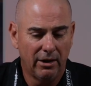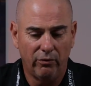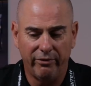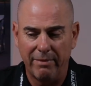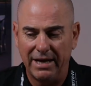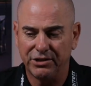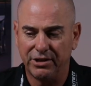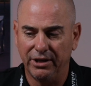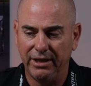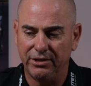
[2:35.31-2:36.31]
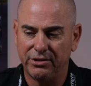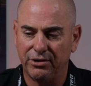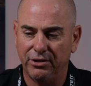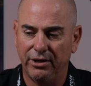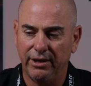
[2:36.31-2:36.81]
we've matched these
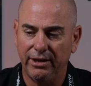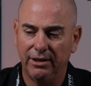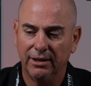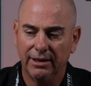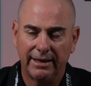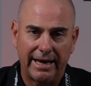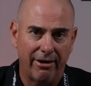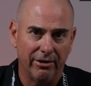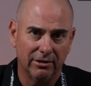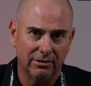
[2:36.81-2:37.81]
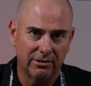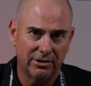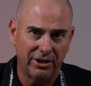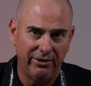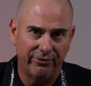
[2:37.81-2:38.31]
to the Garrett
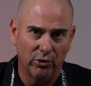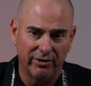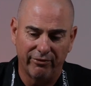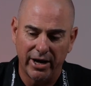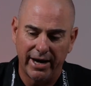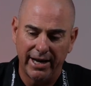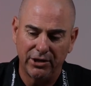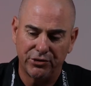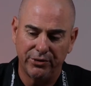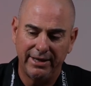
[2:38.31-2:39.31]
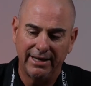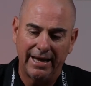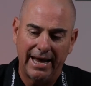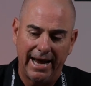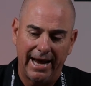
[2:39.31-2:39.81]
T4 divided entry
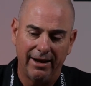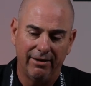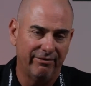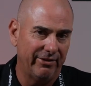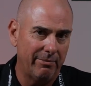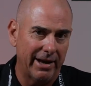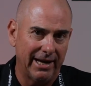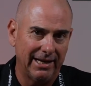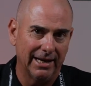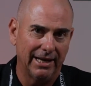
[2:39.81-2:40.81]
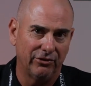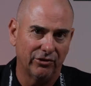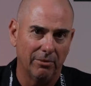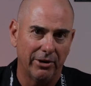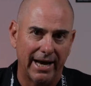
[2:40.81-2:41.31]
and V-band inlet turbine